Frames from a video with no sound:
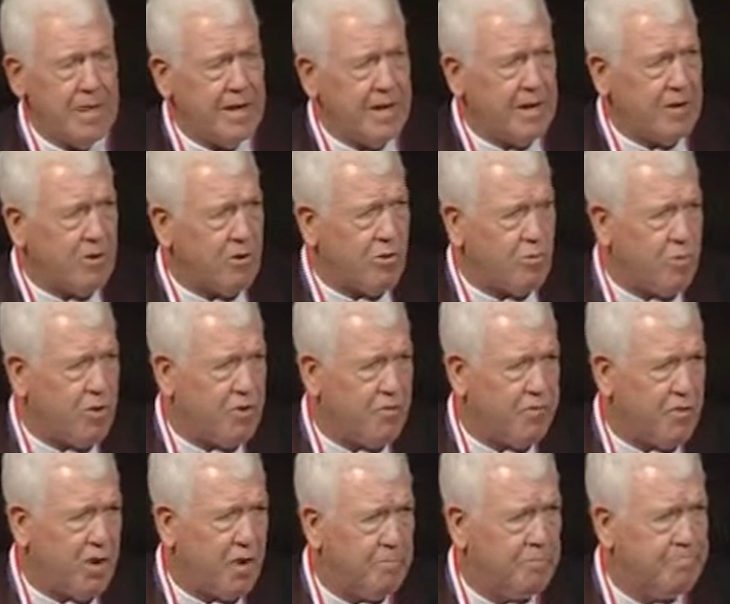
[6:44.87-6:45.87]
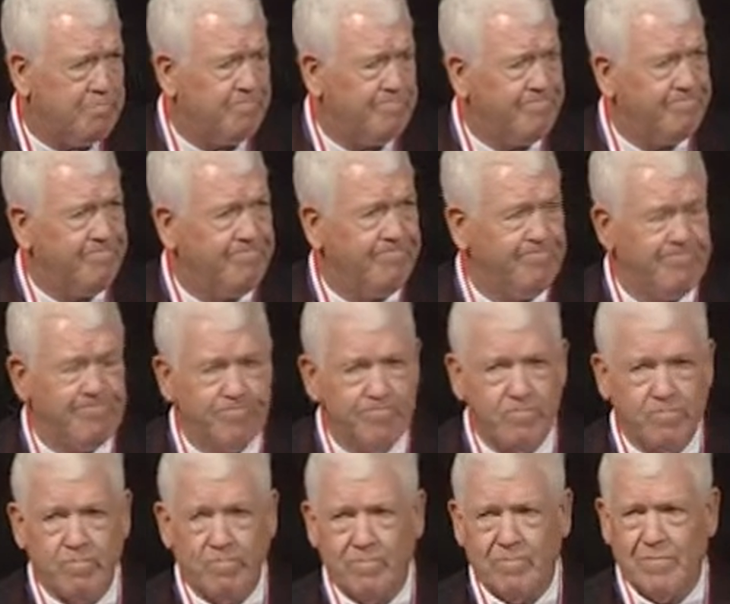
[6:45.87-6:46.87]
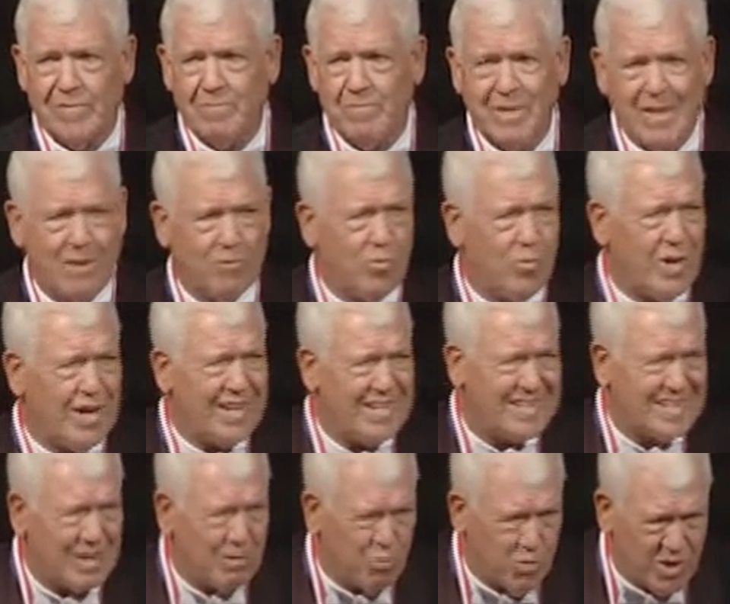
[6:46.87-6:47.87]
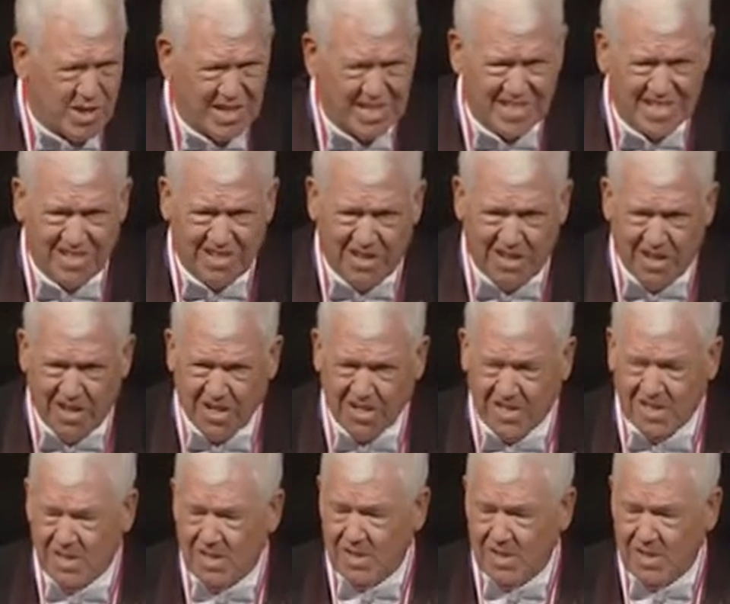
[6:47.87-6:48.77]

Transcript: "Hey, Kurt, where are you from?" I'm thinking, why does he want to talk?